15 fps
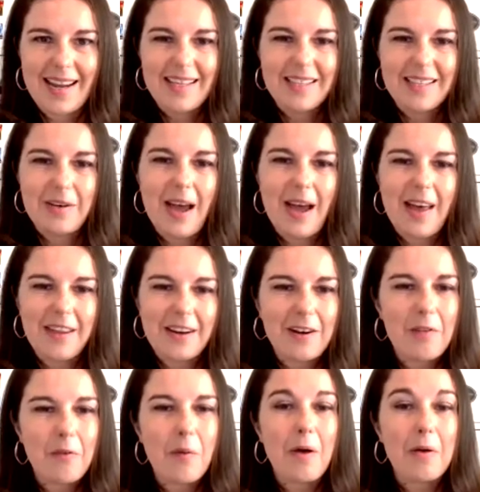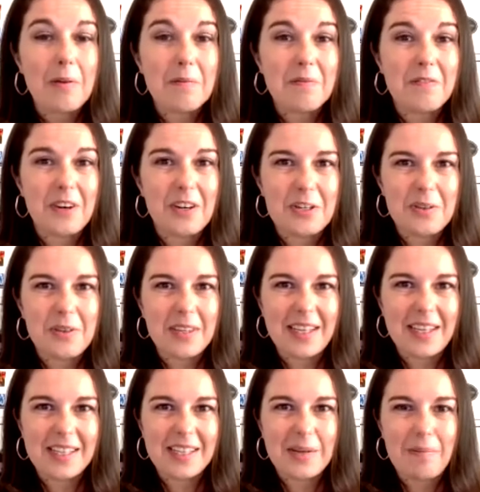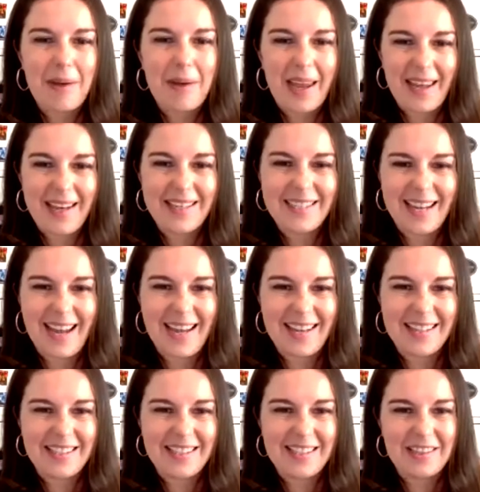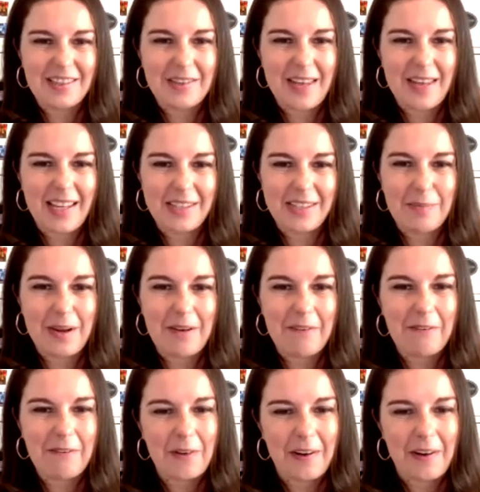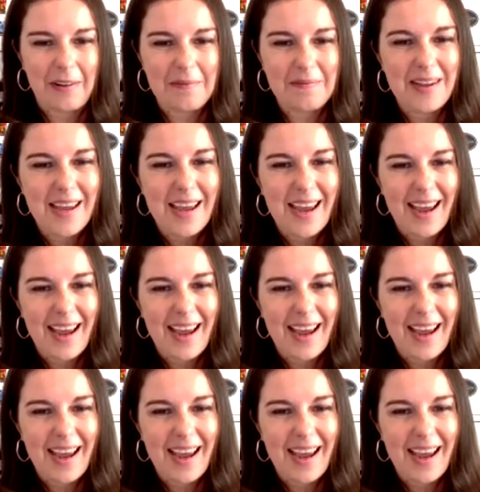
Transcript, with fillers: So Heather, welcome virtually to Pitt and to the Hesselbein Forum,